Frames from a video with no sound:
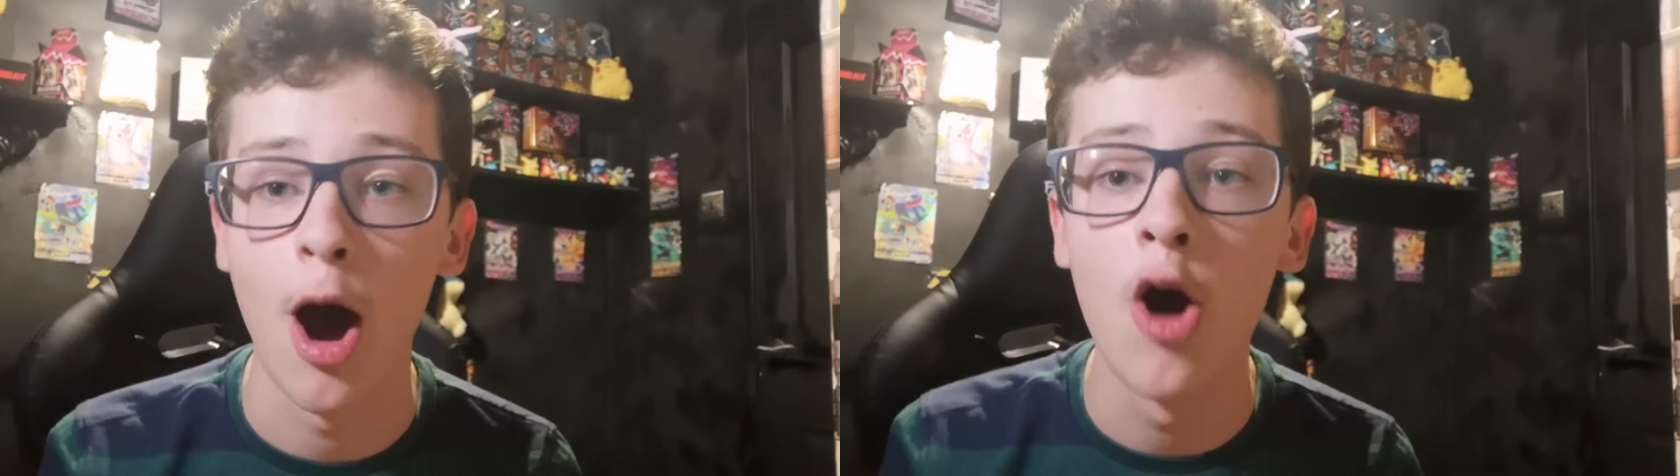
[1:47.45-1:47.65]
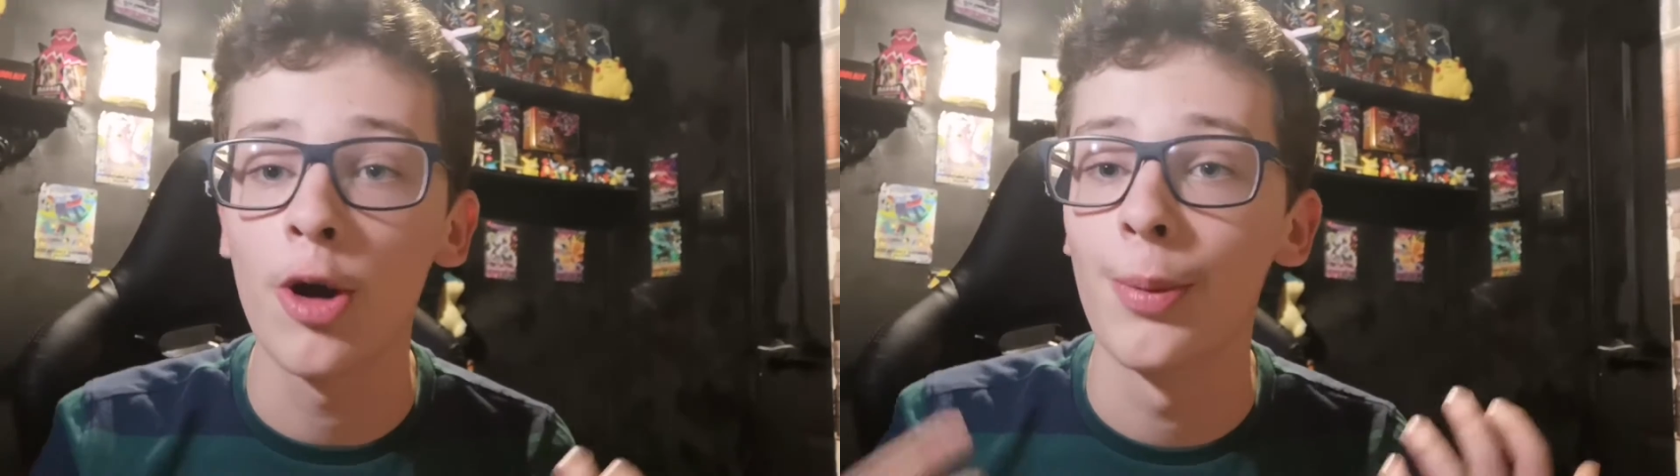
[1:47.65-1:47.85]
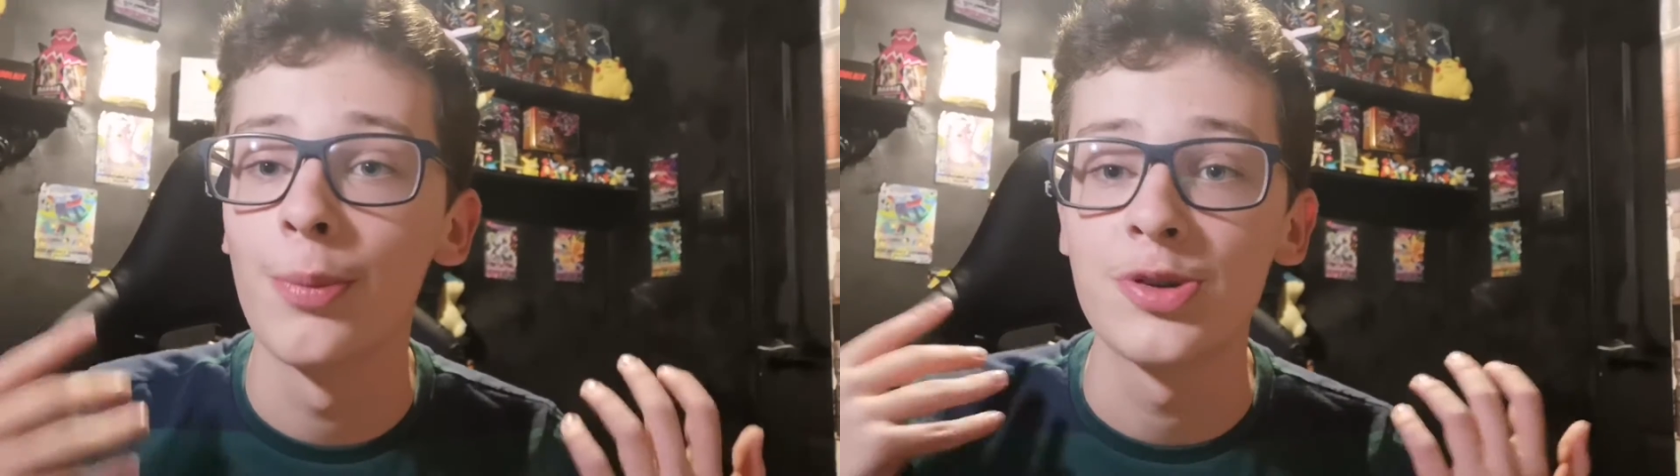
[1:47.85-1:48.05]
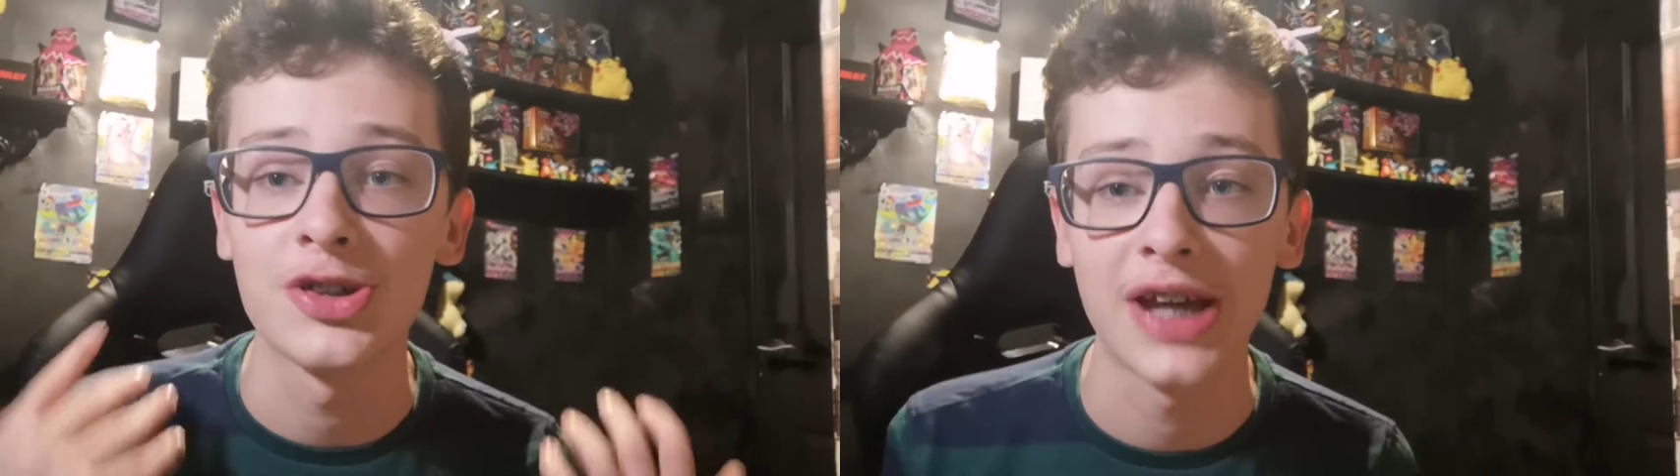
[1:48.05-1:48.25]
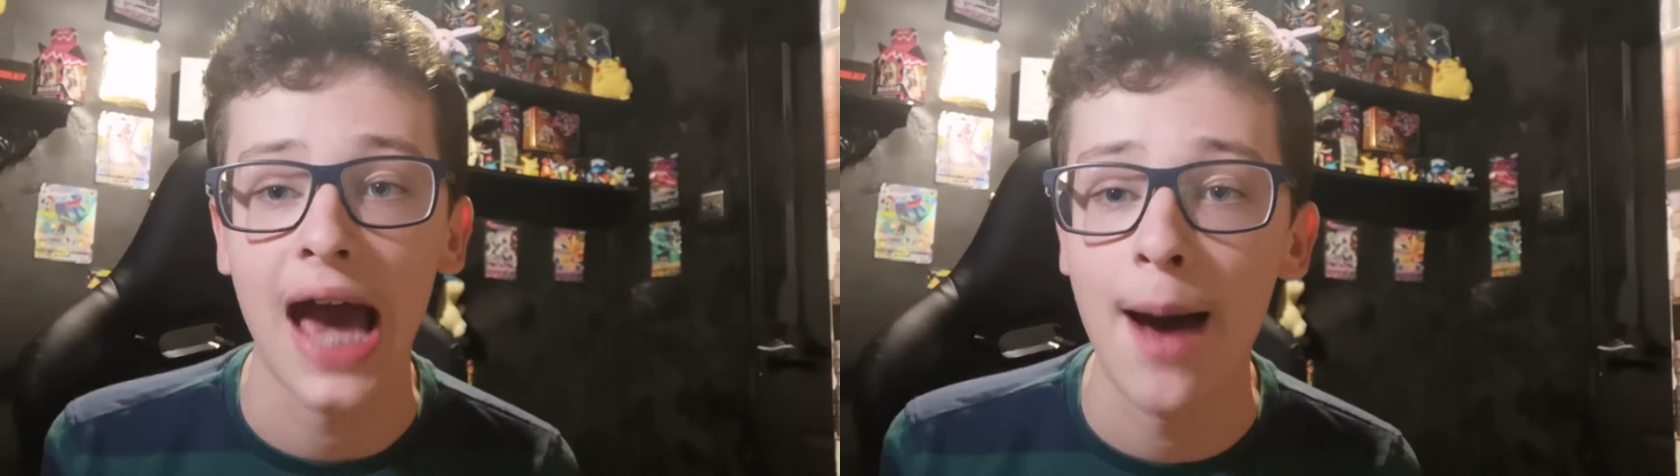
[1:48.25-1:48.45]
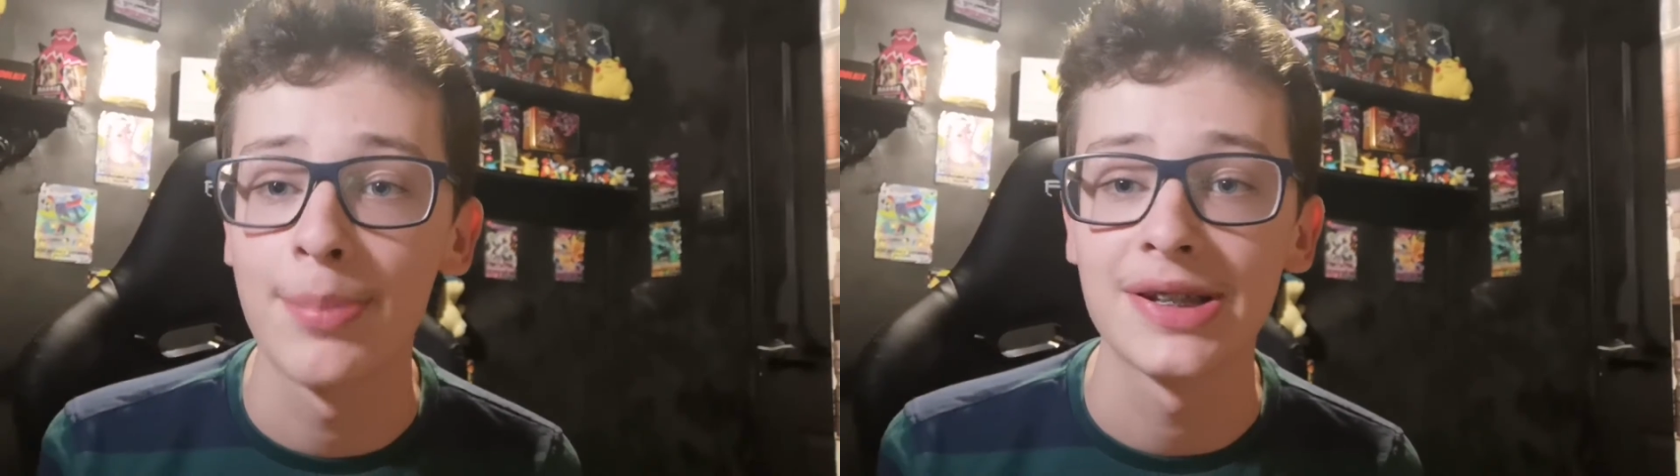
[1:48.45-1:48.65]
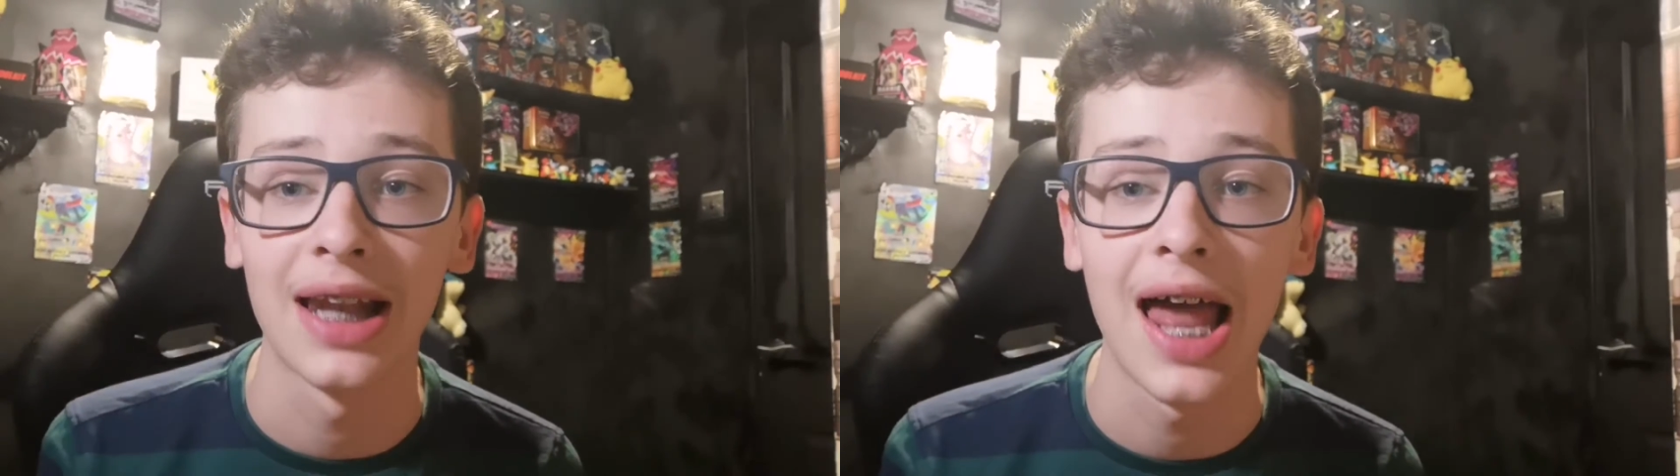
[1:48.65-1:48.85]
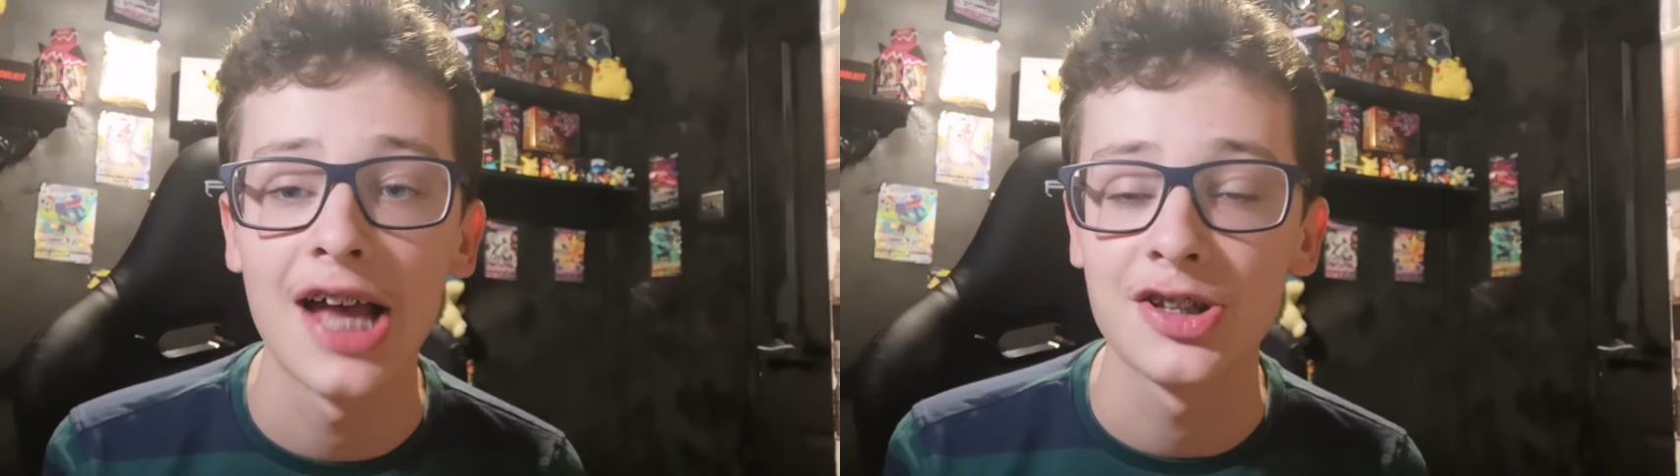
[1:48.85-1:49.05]
Pokemon just
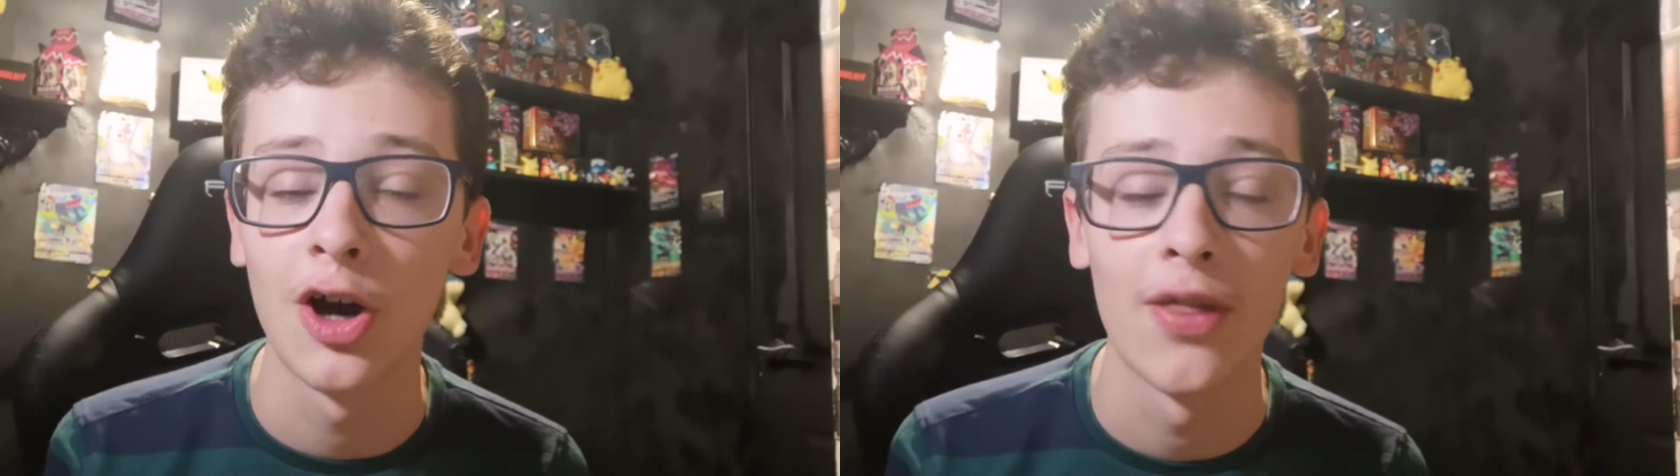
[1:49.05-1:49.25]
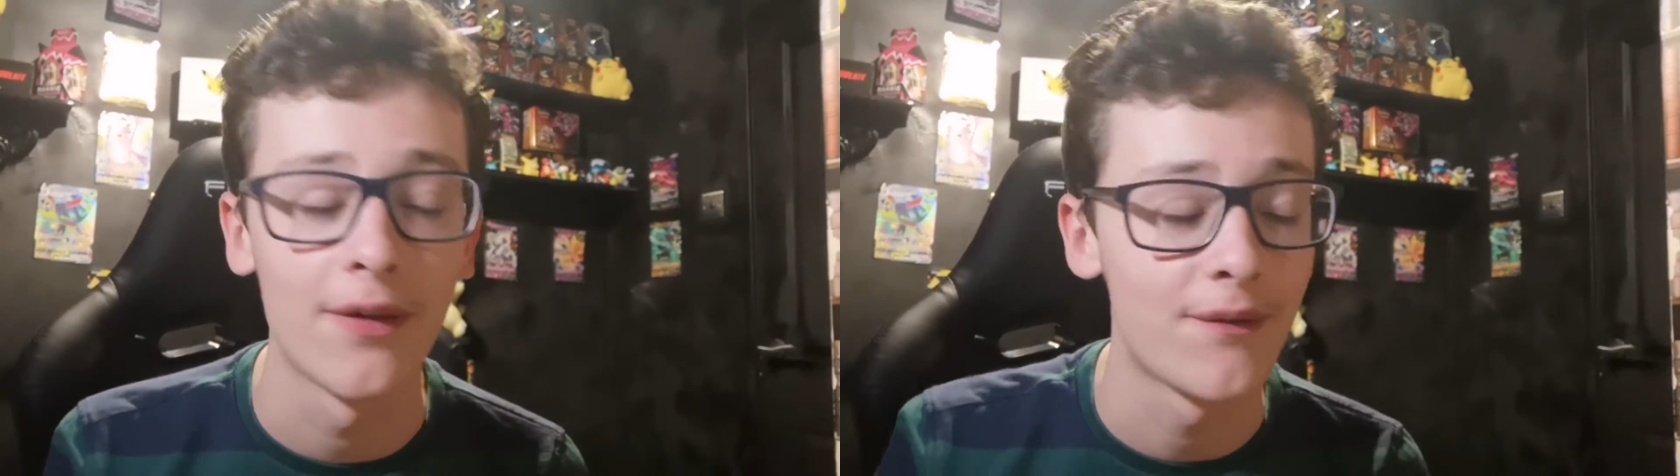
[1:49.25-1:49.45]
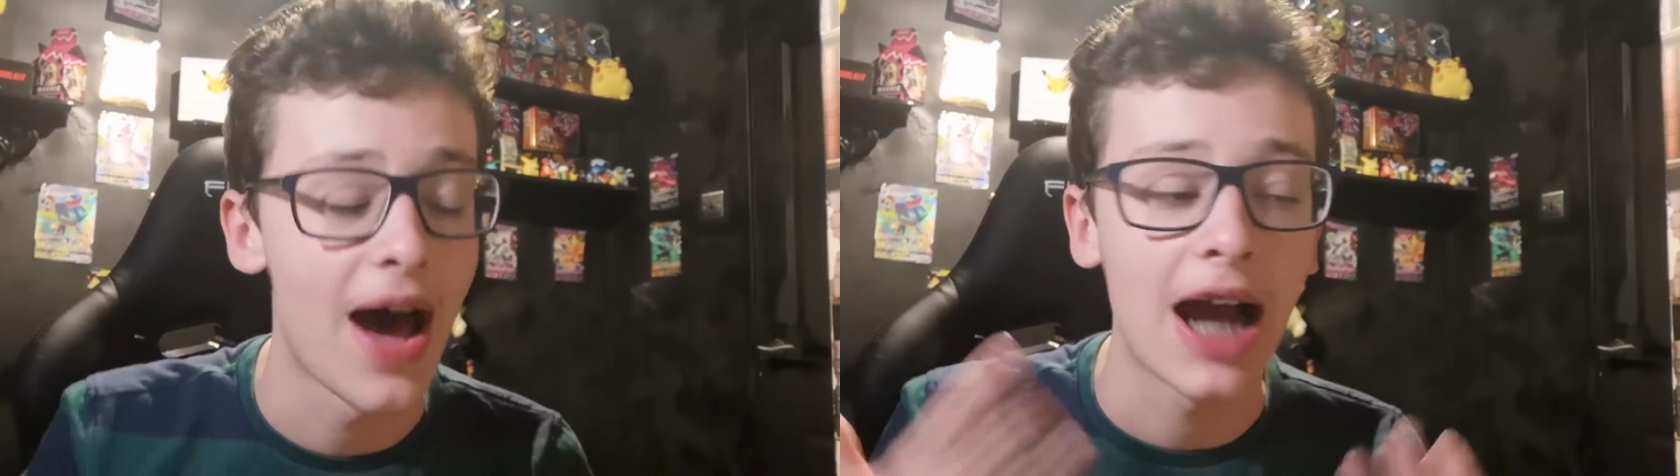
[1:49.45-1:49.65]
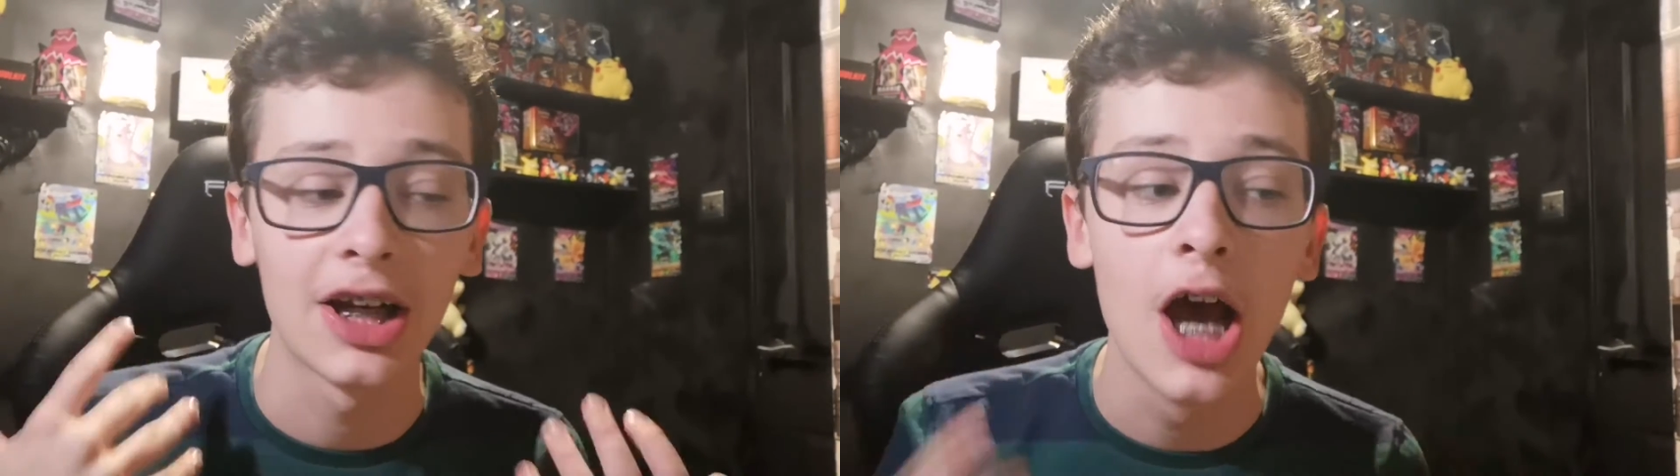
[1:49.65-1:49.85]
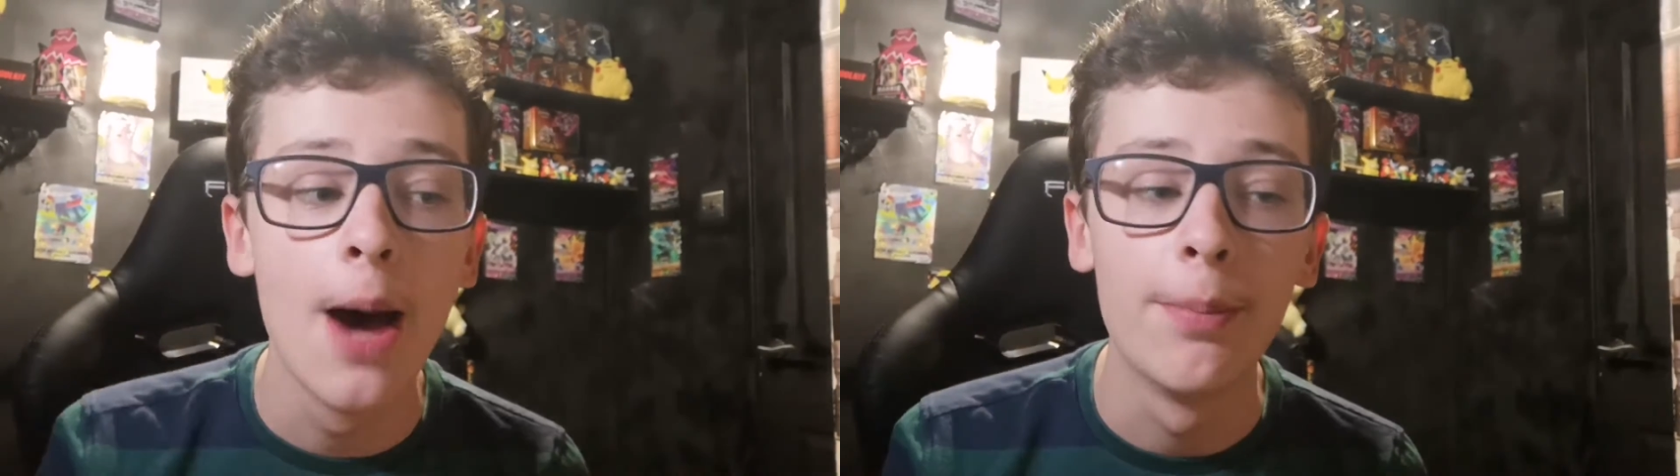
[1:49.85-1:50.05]
capitalizing on the fact